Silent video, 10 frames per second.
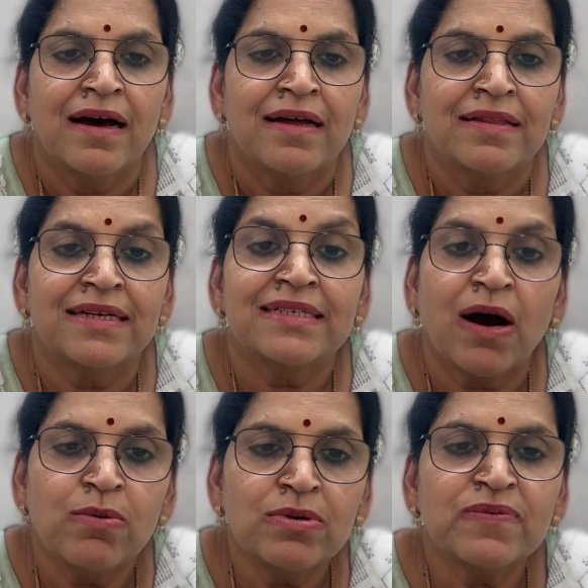the
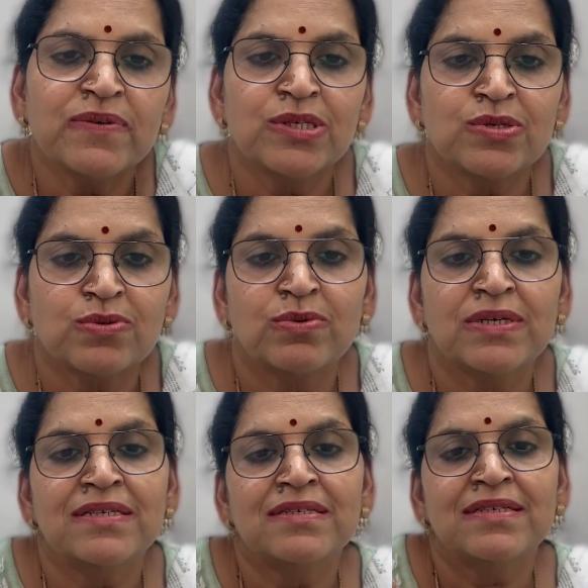doubts for the
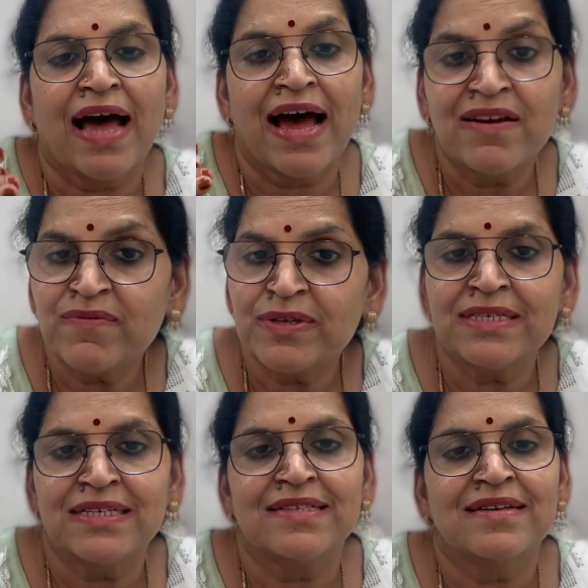students and for the
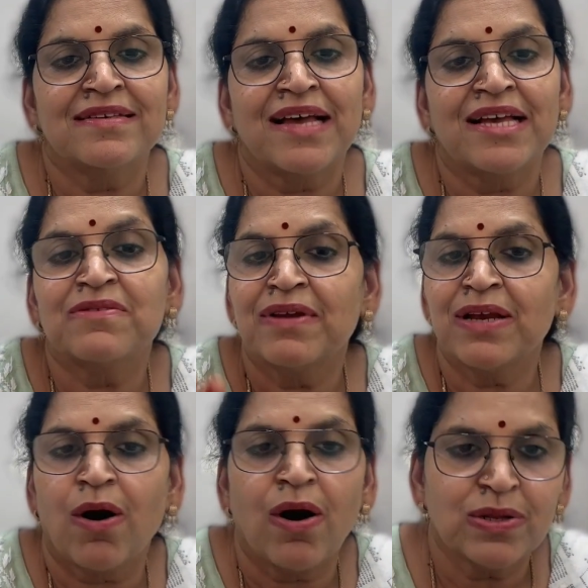teachers as well,
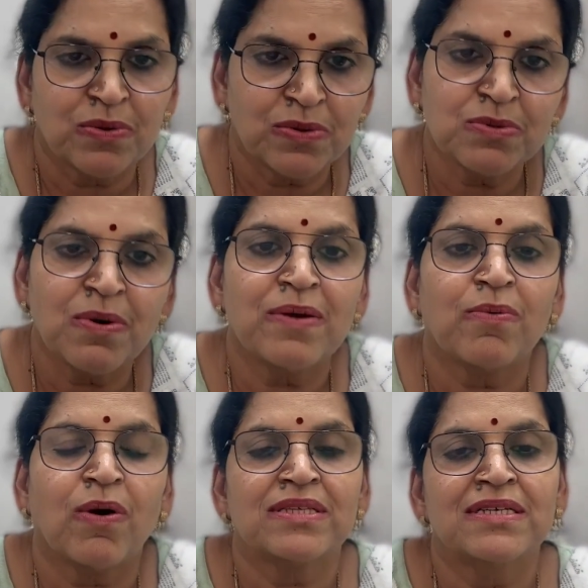or those who are
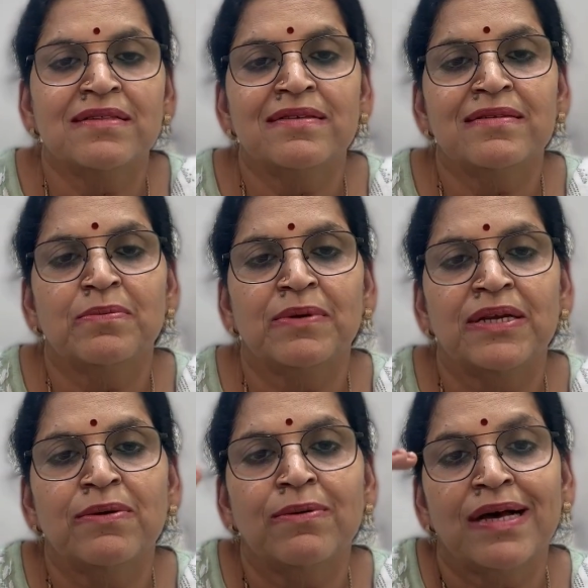watching this
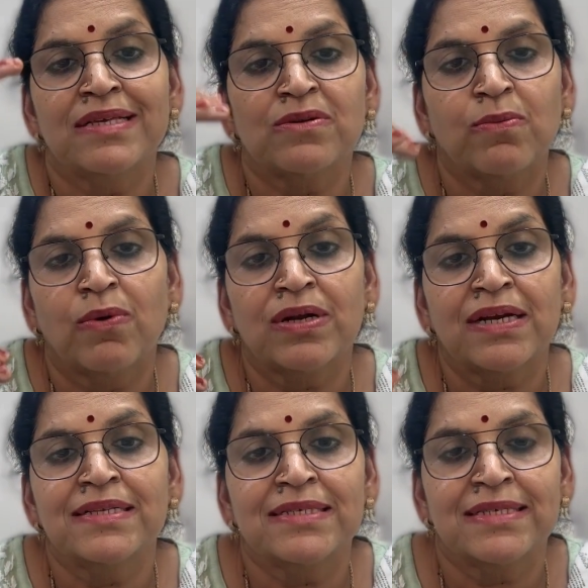video, as to what are
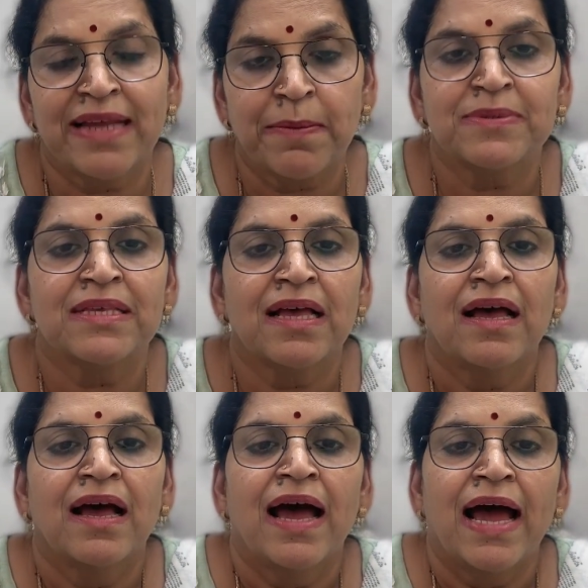the steps
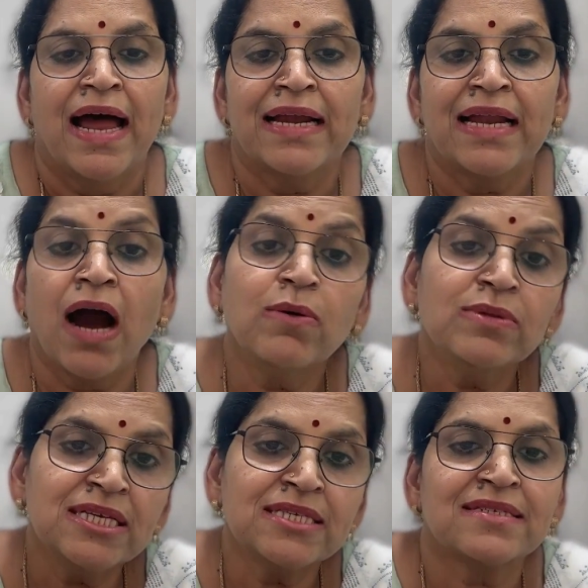and how
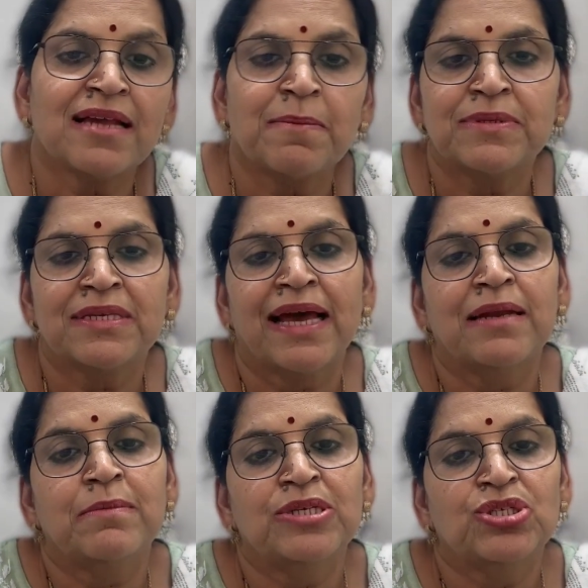these steps
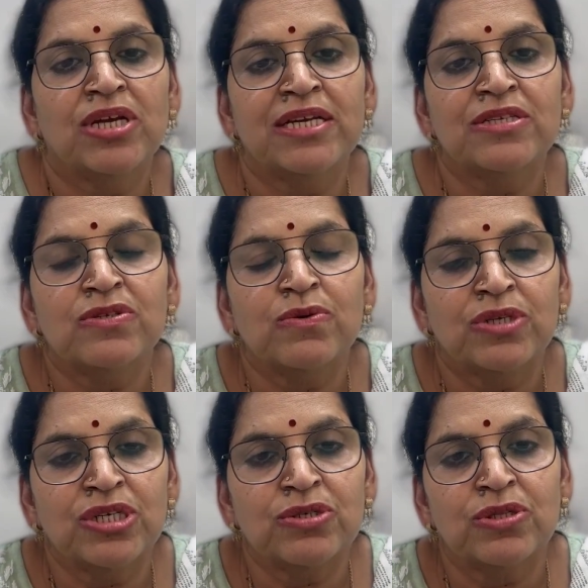can be changed
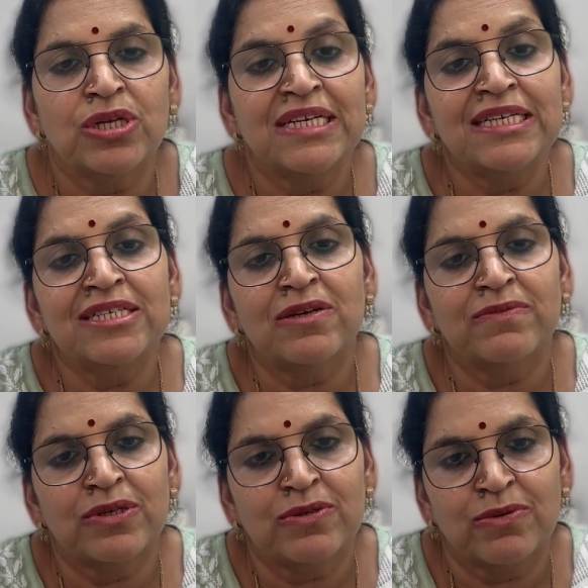suiting to the needs of
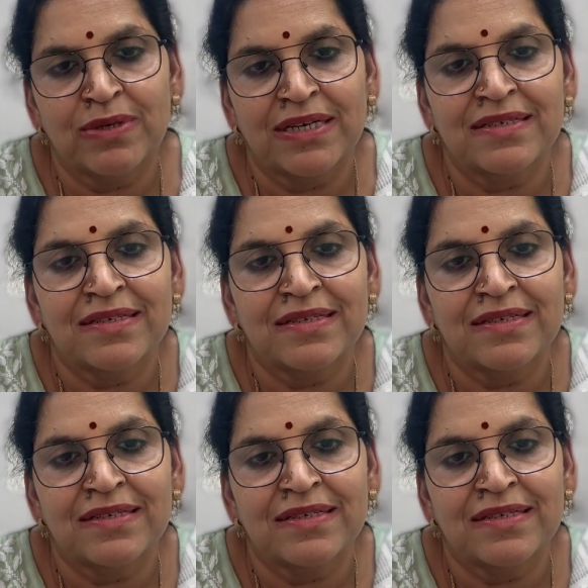the student.